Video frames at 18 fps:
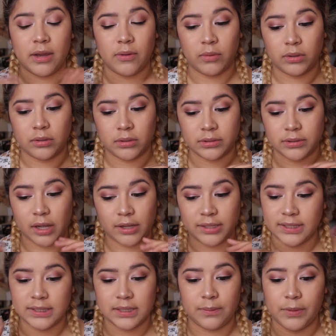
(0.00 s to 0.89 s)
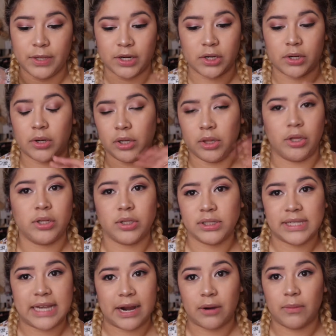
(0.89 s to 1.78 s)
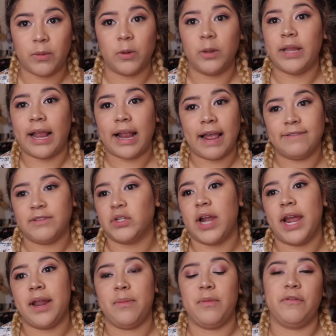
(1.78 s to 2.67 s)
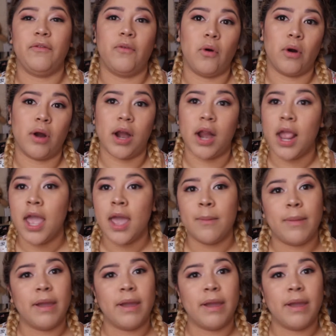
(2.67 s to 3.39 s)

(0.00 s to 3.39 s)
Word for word: It will all disappear or look terrible. Like, I've tried it before.